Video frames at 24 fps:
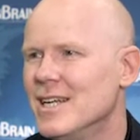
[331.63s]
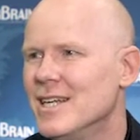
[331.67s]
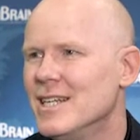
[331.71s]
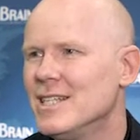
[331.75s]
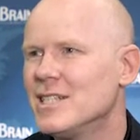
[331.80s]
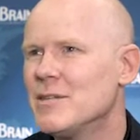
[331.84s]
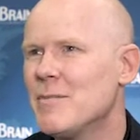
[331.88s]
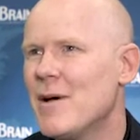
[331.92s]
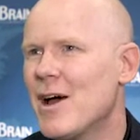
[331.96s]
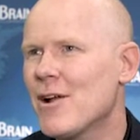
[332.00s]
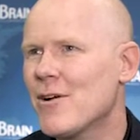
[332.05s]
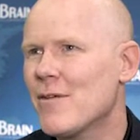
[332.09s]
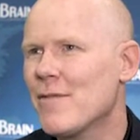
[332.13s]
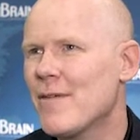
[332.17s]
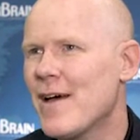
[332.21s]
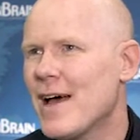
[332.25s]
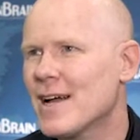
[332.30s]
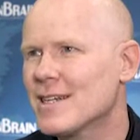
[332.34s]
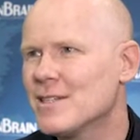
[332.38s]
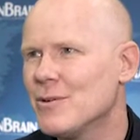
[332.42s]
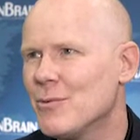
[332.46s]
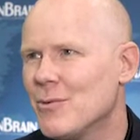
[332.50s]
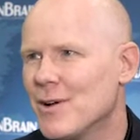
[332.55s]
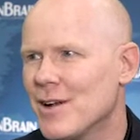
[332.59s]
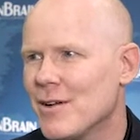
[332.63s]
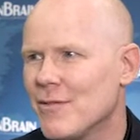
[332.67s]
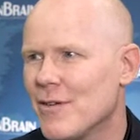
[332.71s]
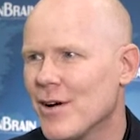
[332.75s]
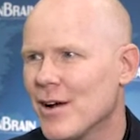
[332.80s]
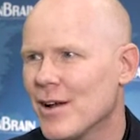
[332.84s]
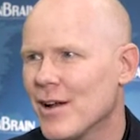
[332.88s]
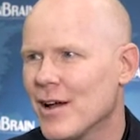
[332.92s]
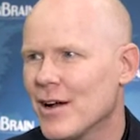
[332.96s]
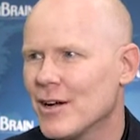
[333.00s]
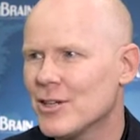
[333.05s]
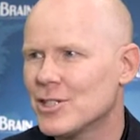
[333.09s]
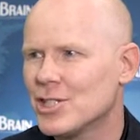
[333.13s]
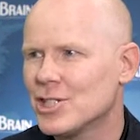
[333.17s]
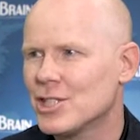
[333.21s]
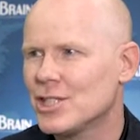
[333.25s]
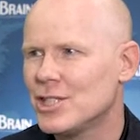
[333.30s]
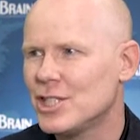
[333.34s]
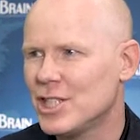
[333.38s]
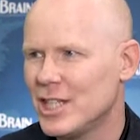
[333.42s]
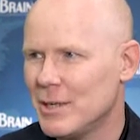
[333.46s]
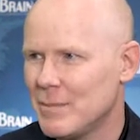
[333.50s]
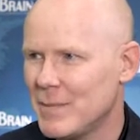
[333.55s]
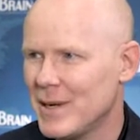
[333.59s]
As a matter of fact, at one of our large
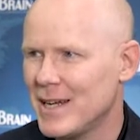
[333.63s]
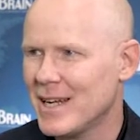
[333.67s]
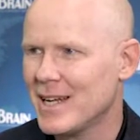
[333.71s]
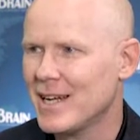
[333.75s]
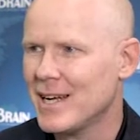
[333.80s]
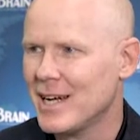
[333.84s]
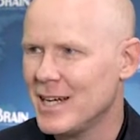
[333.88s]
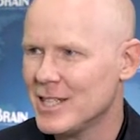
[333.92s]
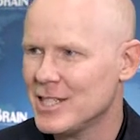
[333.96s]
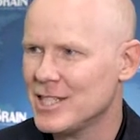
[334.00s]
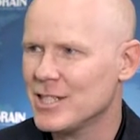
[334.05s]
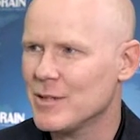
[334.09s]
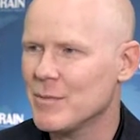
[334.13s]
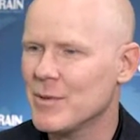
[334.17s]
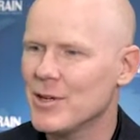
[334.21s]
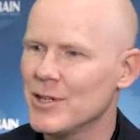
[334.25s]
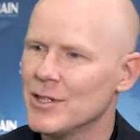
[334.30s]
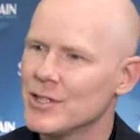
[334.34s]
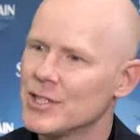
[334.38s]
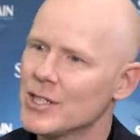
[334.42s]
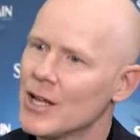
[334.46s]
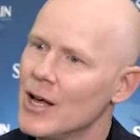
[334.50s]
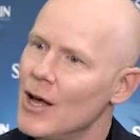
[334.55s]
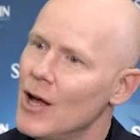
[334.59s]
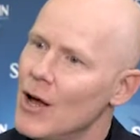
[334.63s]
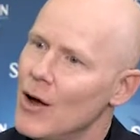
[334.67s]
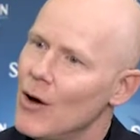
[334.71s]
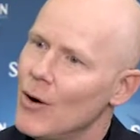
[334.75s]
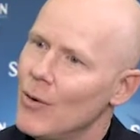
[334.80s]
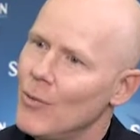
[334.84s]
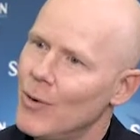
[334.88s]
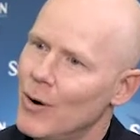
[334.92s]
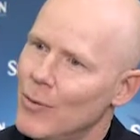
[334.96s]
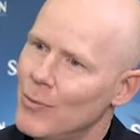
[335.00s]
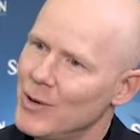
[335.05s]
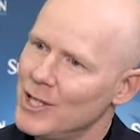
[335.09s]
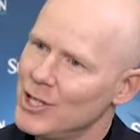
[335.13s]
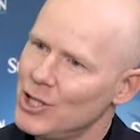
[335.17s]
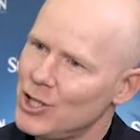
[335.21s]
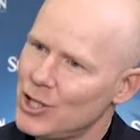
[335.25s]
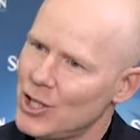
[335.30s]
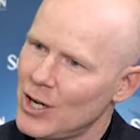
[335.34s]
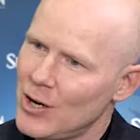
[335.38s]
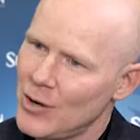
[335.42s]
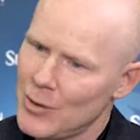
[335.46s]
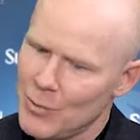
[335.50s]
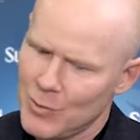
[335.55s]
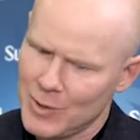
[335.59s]
shipping customers, what we
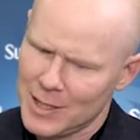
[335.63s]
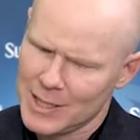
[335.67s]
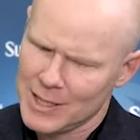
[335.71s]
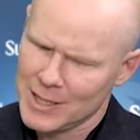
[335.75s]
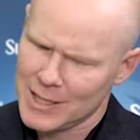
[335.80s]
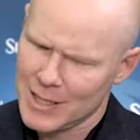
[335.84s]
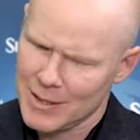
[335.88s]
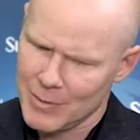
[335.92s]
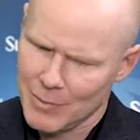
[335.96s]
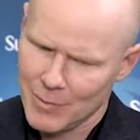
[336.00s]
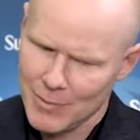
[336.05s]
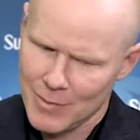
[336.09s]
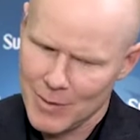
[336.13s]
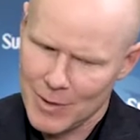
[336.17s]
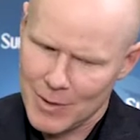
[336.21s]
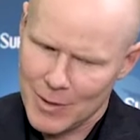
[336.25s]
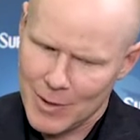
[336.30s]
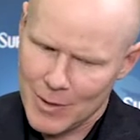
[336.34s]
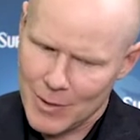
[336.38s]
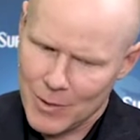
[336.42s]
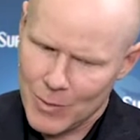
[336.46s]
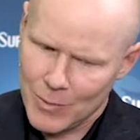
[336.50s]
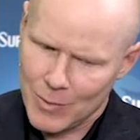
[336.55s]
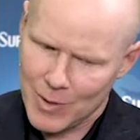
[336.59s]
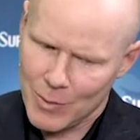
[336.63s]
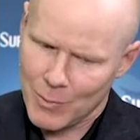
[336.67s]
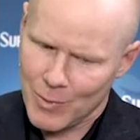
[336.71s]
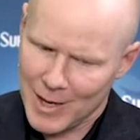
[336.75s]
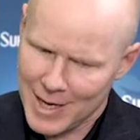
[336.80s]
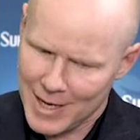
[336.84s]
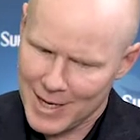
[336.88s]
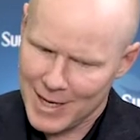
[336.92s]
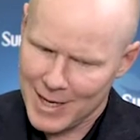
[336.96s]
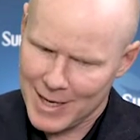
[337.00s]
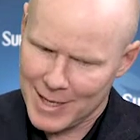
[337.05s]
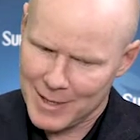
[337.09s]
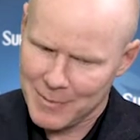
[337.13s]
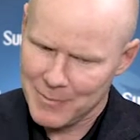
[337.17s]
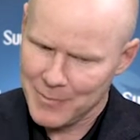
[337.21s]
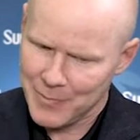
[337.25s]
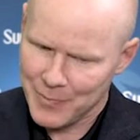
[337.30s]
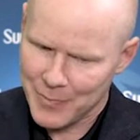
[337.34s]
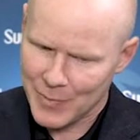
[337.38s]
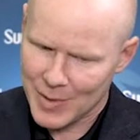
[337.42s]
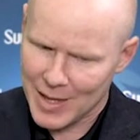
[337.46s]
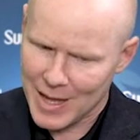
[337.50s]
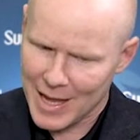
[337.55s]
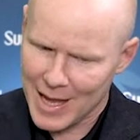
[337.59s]
showed was that we went in
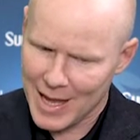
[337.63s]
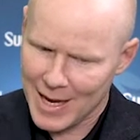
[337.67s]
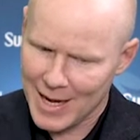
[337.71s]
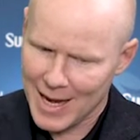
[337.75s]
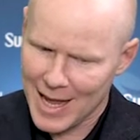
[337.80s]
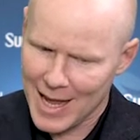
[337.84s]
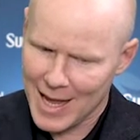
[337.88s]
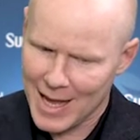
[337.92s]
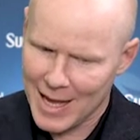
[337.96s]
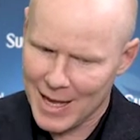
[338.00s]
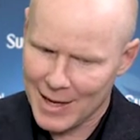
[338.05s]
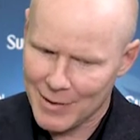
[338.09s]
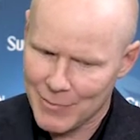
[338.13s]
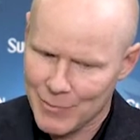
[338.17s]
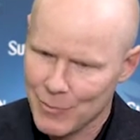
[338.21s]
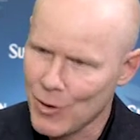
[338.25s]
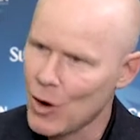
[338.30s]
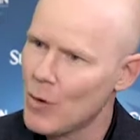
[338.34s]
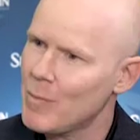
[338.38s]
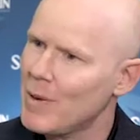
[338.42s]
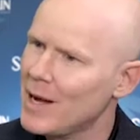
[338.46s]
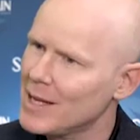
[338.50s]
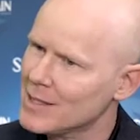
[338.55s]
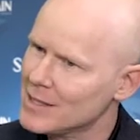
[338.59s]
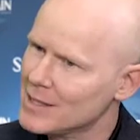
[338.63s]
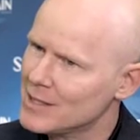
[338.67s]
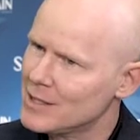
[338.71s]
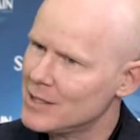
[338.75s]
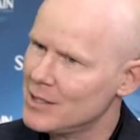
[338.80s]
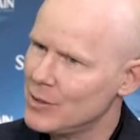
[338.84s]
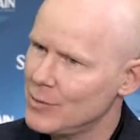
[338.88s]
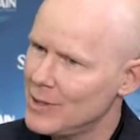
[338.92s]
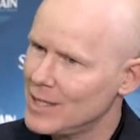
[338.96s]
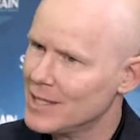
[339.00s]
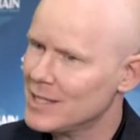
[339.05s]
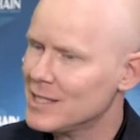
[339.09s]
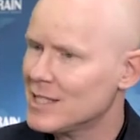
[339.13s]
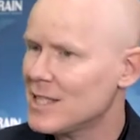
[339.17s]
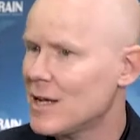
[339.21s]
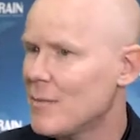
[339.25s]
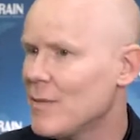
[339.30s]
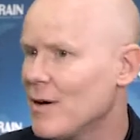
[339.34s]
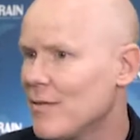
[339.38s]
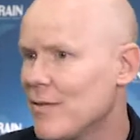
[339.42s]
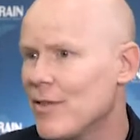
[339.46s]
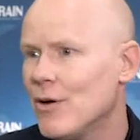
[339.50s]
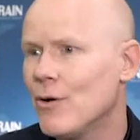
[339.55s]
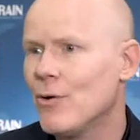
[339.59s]
and had robots doing some
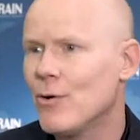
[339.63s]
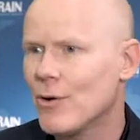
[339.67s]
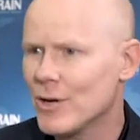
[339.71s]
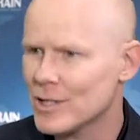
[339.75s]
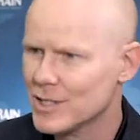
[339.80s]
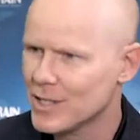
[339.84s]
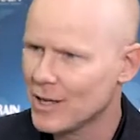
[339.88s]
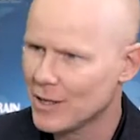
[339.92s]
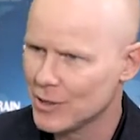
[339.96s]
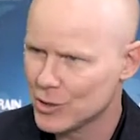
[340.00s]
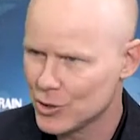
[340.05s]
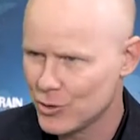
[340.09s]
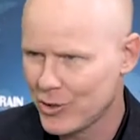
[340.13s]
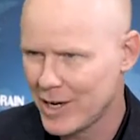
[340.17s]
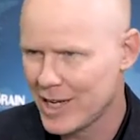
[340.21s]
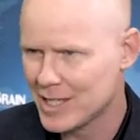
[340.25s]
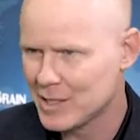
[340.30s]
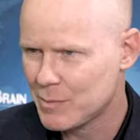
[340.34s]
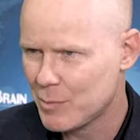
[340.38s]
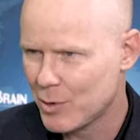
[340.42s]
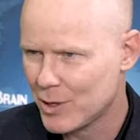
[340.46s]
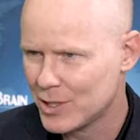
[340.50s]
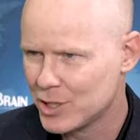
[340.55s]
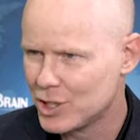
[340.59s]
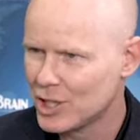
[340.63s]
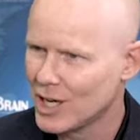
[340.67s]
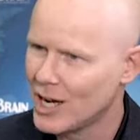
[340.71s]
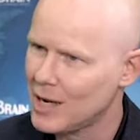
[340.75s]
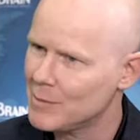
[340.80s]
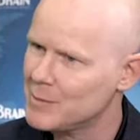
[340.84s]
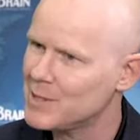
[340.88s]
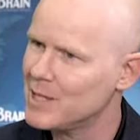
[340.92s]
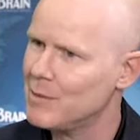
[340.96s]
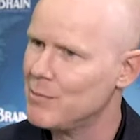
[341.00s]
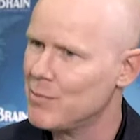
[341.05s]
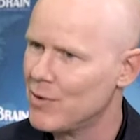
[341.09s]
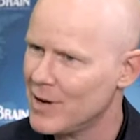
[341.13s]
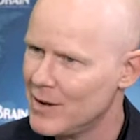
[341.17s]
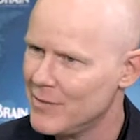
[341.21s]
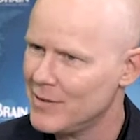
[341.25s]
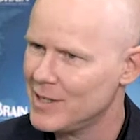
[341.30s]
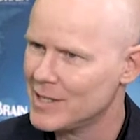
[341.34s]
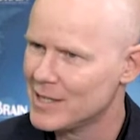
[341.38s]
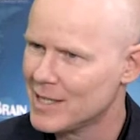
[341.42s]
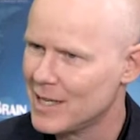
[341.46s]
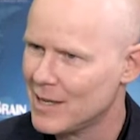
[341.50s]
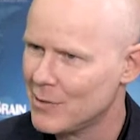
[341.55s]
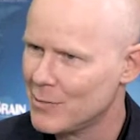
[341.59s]
of the horizontal transport jobs that
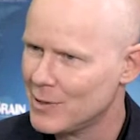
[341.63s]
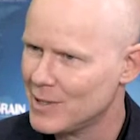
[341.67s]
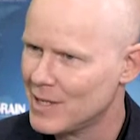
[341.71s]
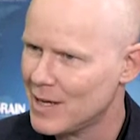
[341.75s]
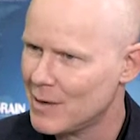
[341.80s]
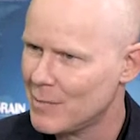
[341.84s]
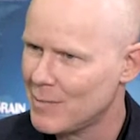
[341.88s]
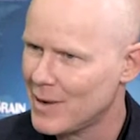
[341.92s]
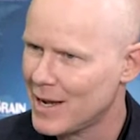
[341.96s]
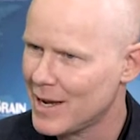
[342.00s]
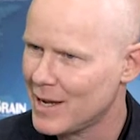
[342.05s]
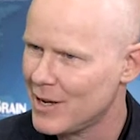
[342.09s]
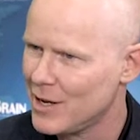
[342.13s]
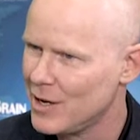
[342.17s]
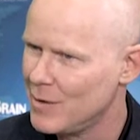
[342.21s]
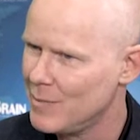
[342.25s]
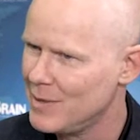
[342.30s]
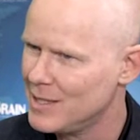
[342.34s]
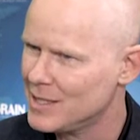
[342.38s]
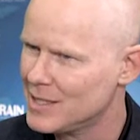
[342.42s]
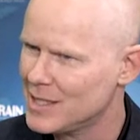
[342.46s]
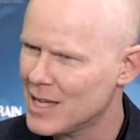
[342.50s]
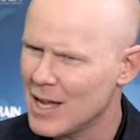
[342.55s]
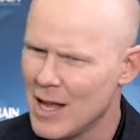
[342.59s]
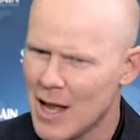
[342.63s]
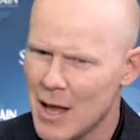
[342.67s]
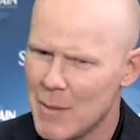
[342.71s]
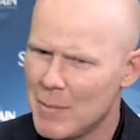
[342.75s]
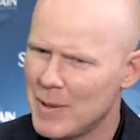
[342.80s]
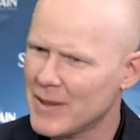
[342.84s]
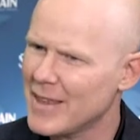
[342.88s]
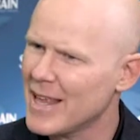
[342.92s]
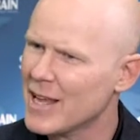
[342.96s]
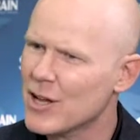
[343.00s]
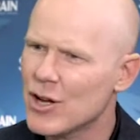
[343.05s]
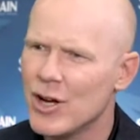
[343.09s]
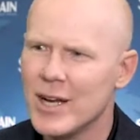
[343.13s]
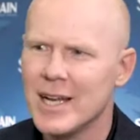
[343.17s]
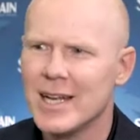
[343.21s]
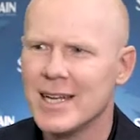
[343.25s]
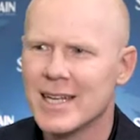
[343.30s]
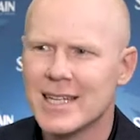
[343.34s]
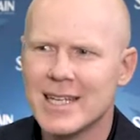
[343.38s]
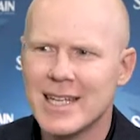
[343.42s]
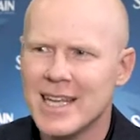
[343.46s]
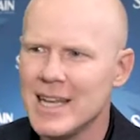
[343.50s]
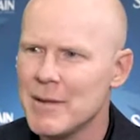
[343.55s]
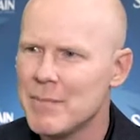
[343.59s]
previously were done by humans, but they couldn't
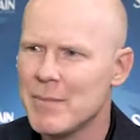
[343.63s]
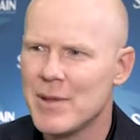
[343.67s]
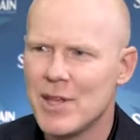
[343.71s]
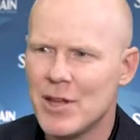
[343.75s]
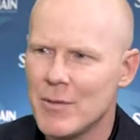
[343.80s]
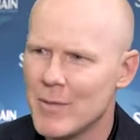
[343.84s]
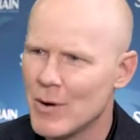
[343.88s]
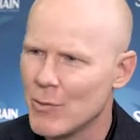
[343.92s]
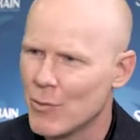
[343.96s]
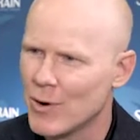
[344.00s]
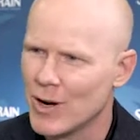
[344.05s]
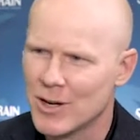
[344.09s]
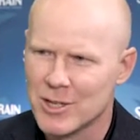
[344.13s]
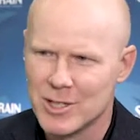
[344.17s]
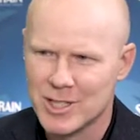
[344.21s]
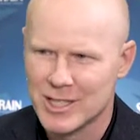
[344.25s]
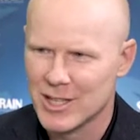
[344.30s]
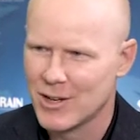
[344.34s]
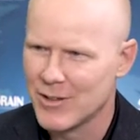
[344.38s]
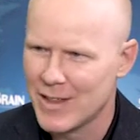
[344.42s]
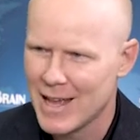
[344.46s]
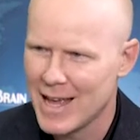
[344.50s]
keep human workers there.